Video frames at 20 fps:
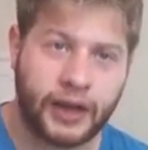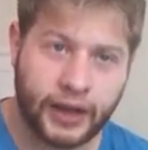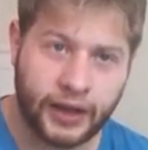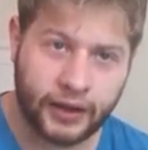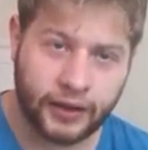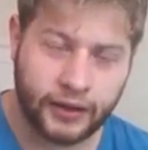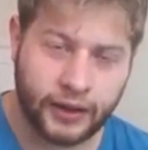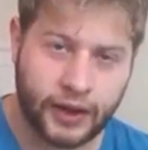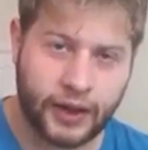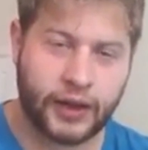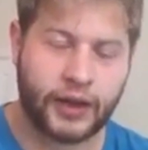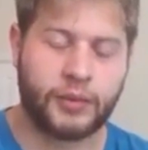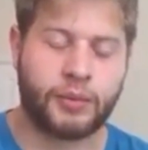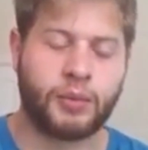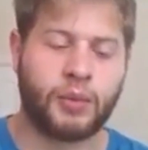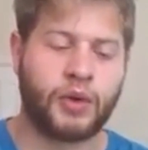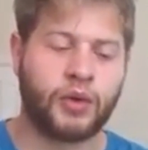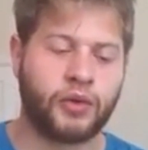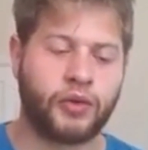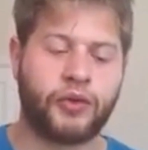Hi.
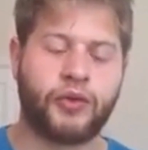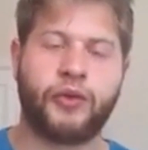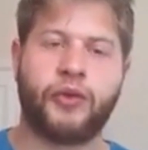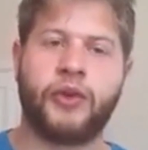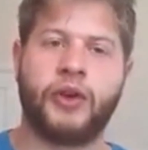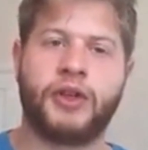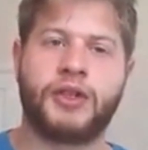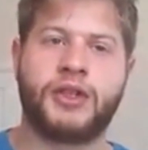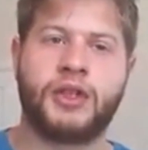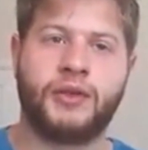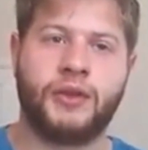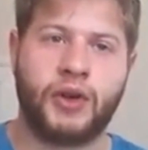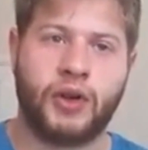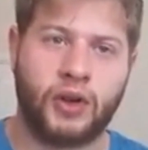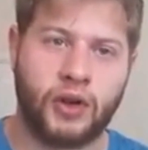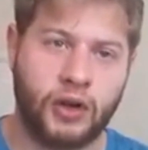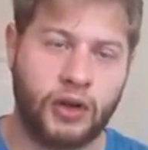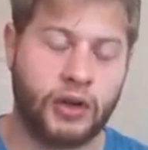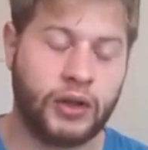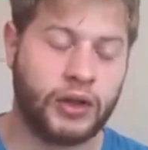First of
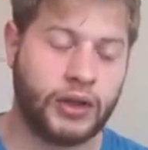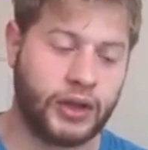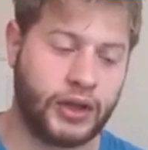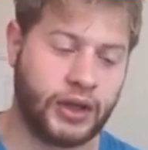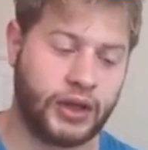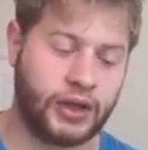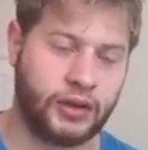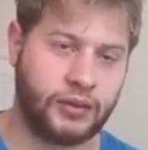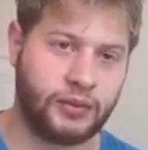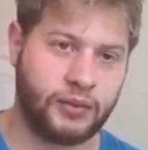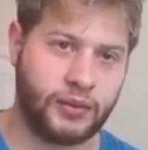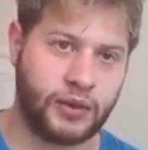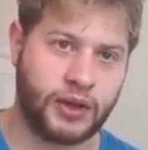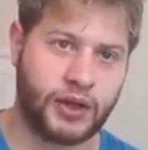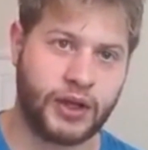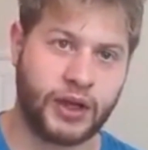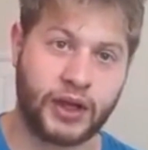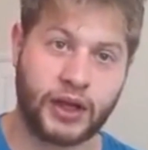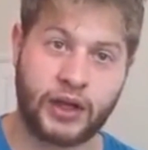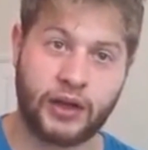all,
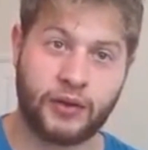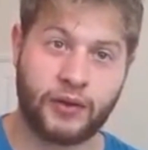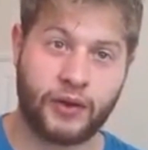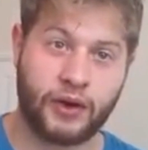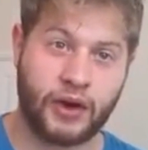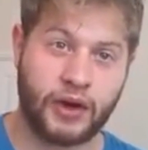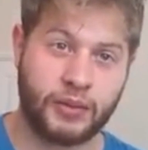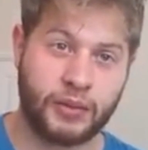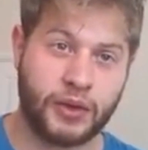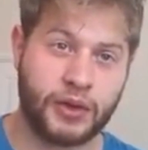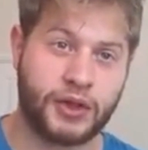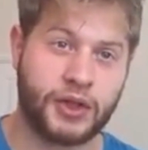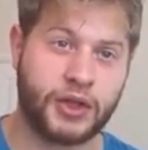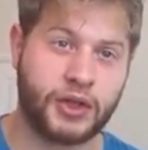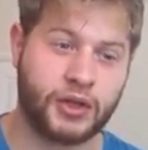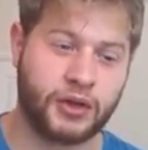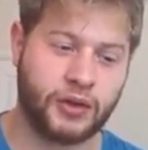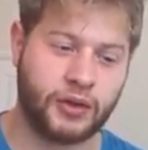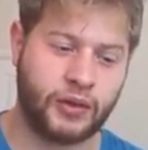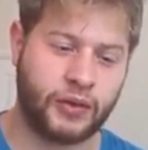thank you very
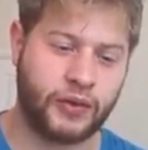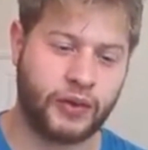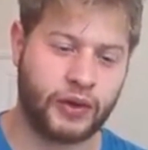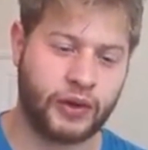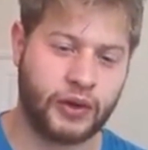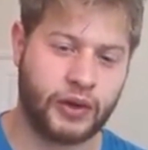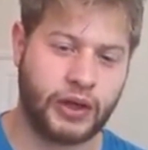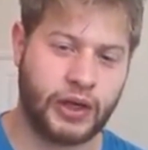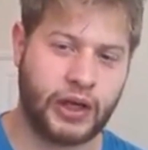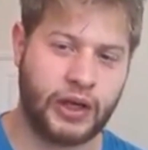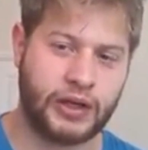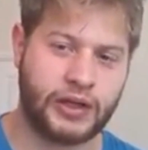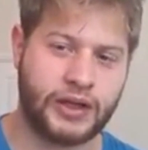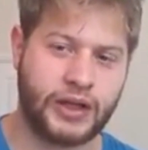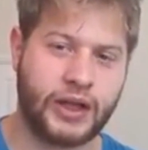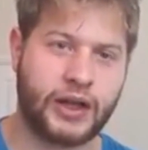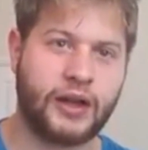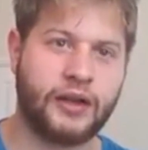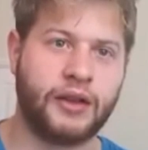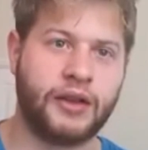much for
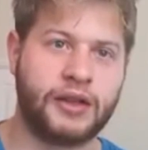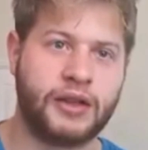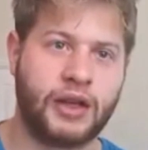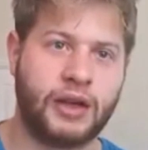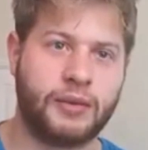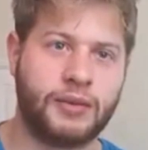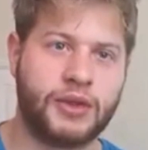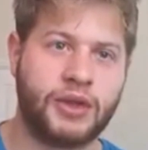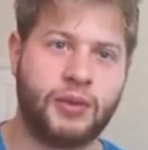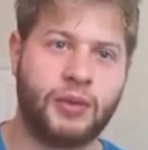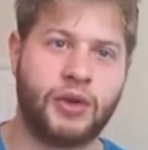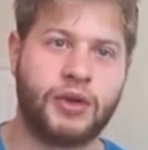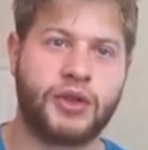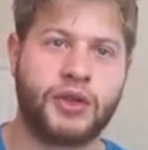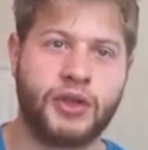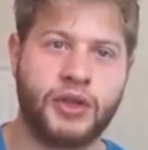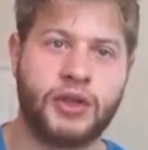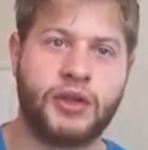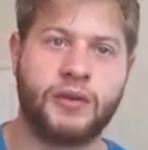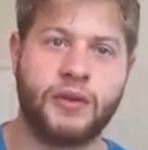taking the time to
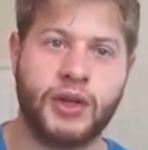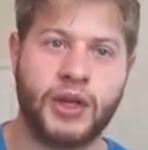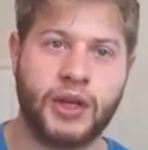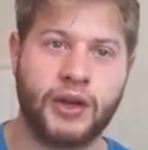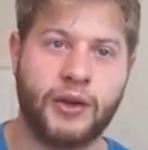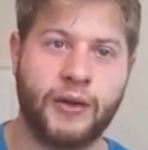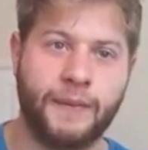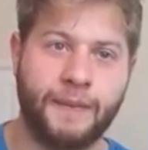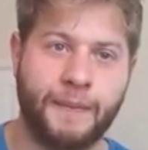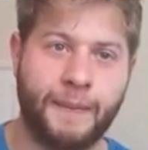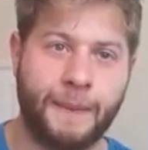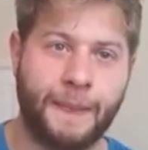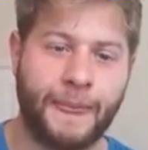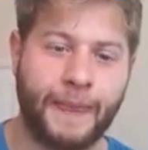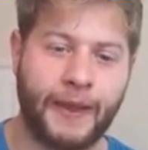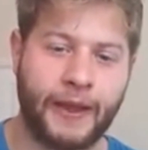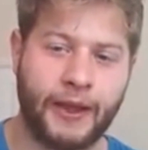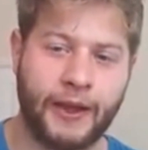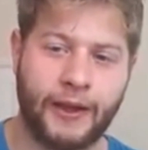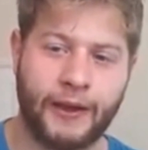watch this video.
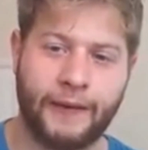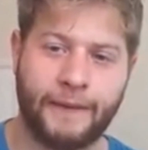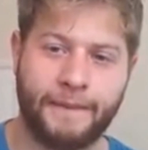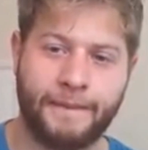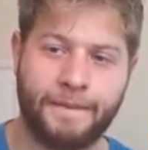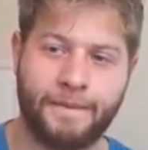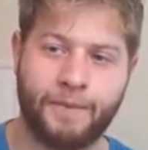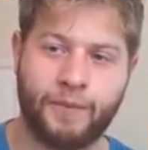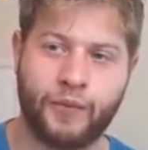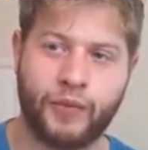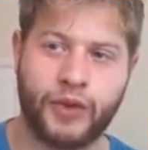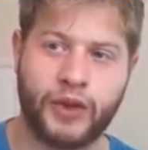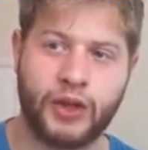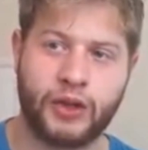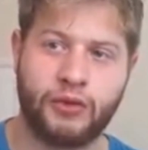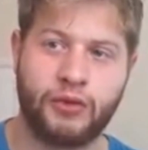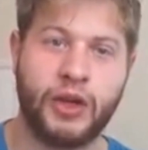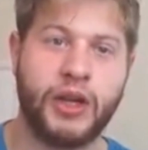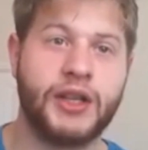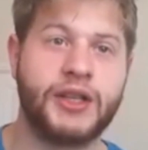
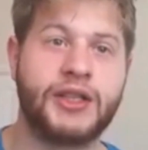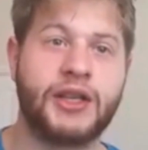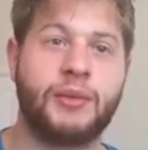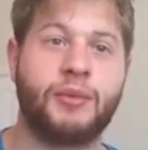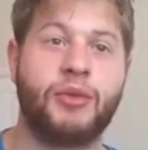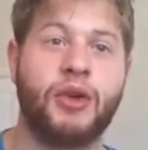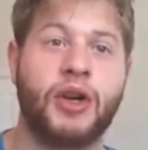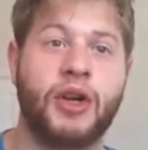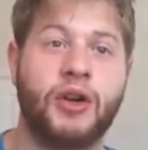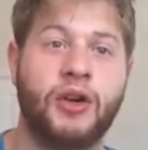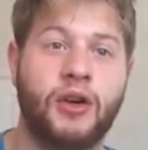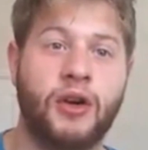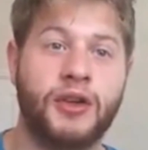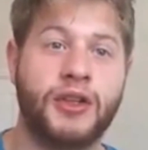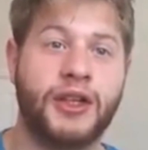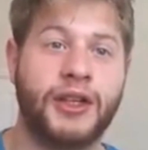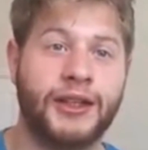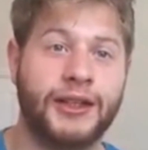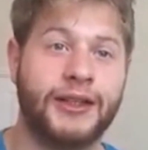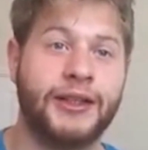The reason I'm
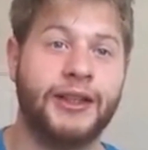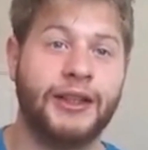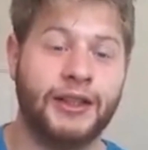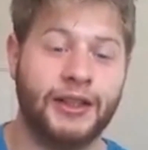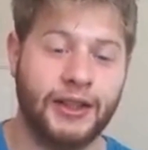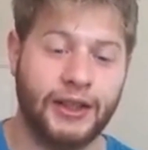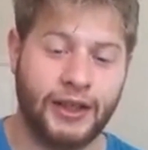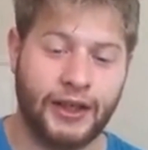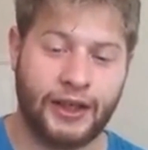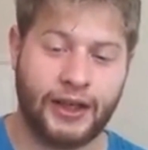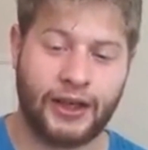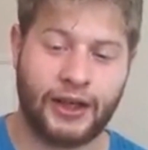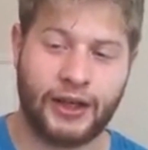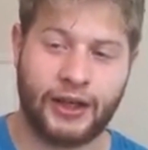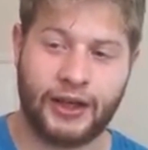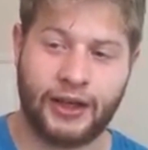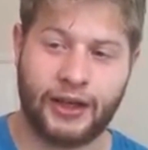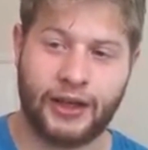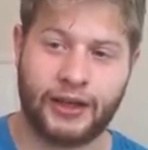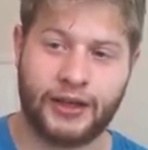recording it
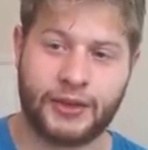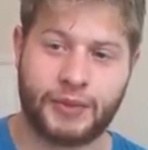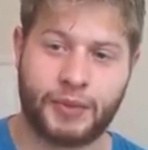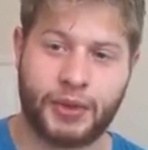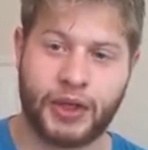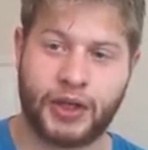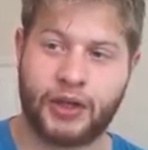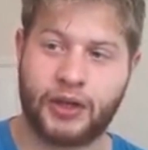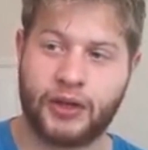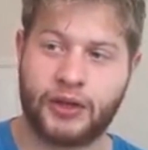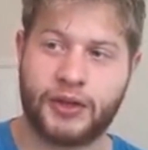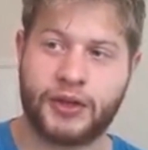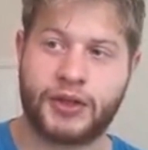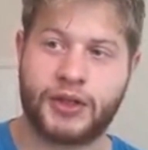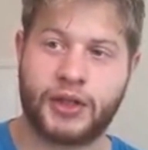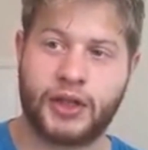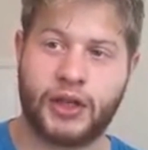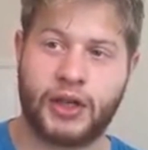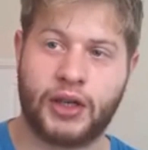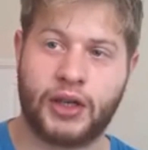is
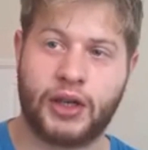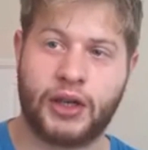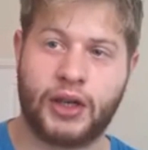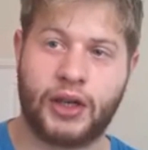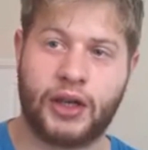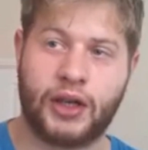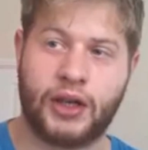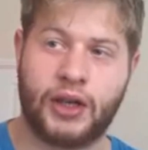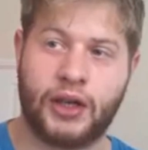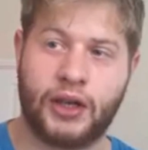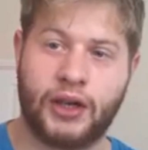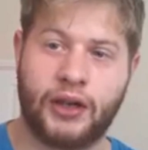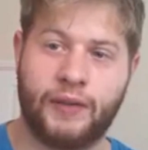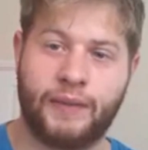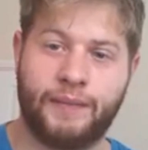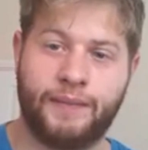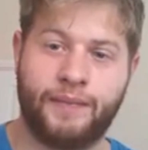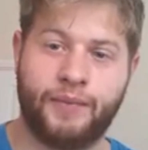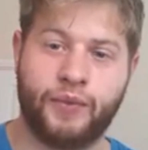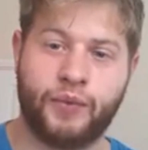because
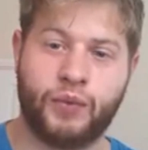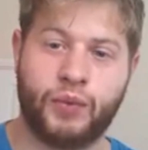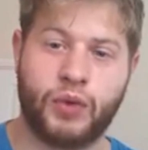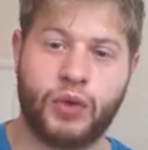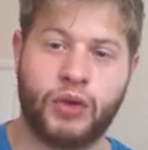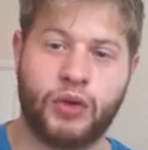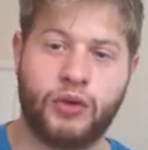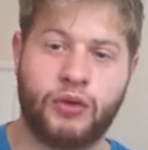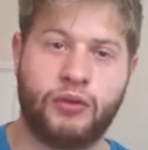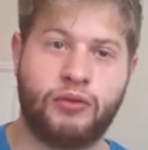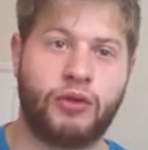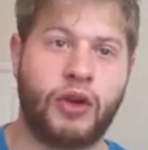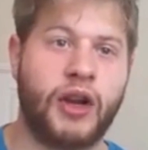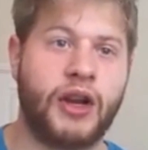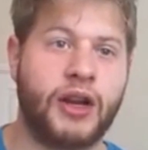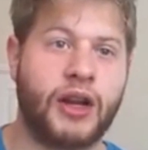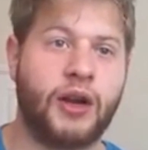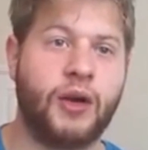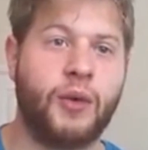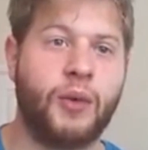
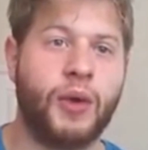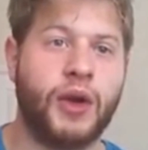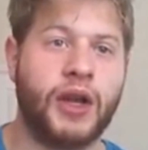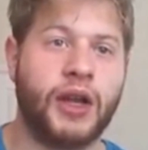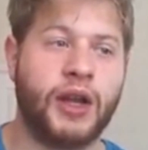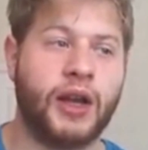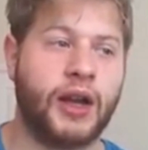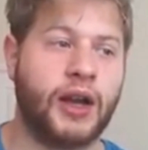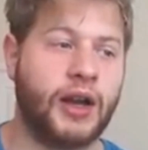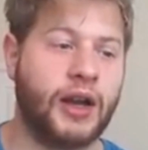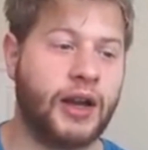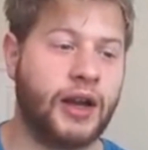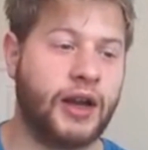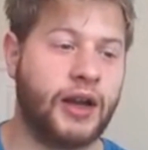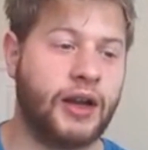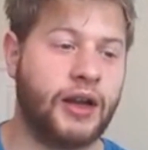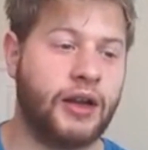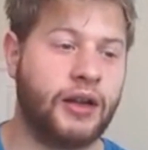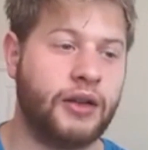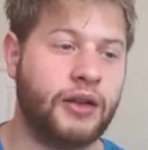right now we
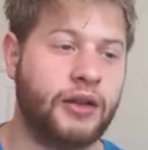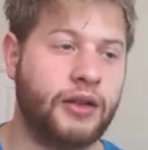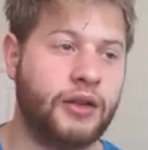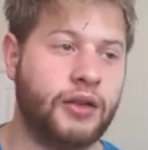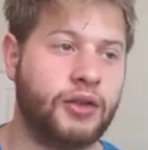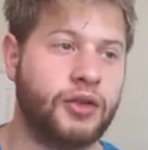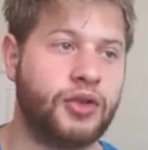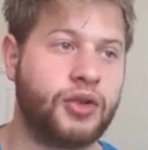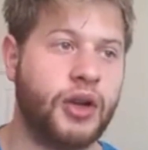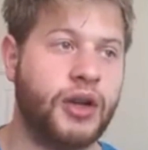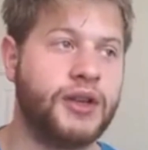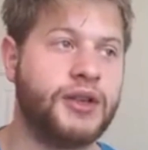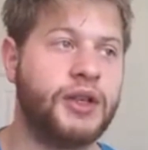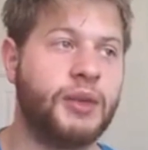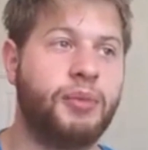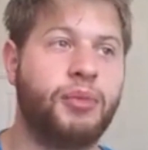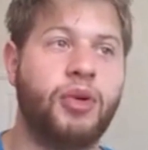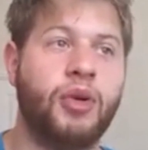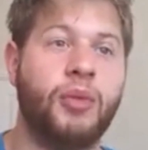are trying to